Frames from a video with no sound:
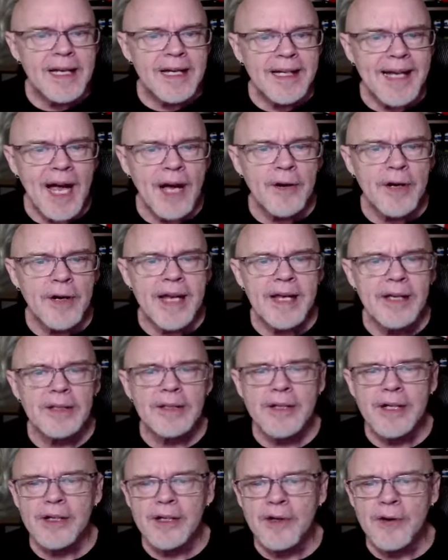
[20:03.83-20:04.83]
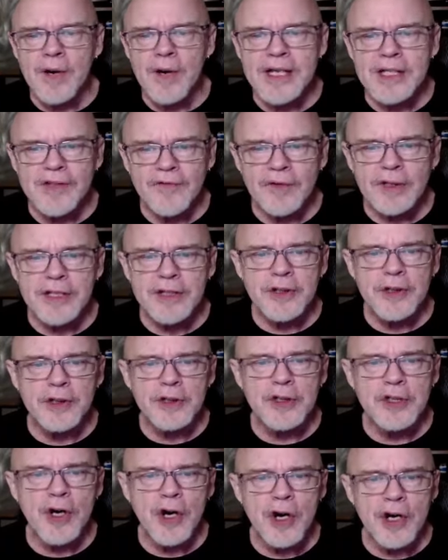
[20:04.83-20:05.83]
Count Eolair gracefully took
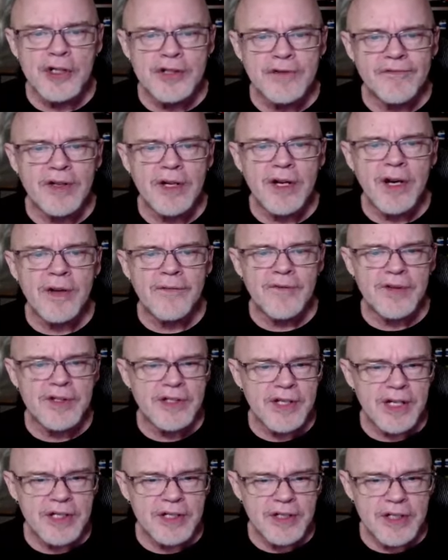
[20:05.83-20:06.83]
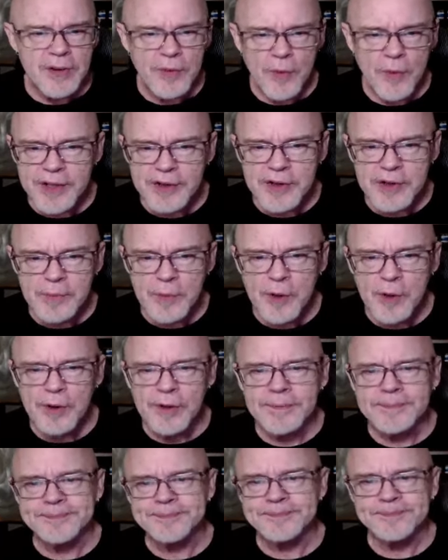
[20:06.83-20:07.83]
charge of the conversation once more.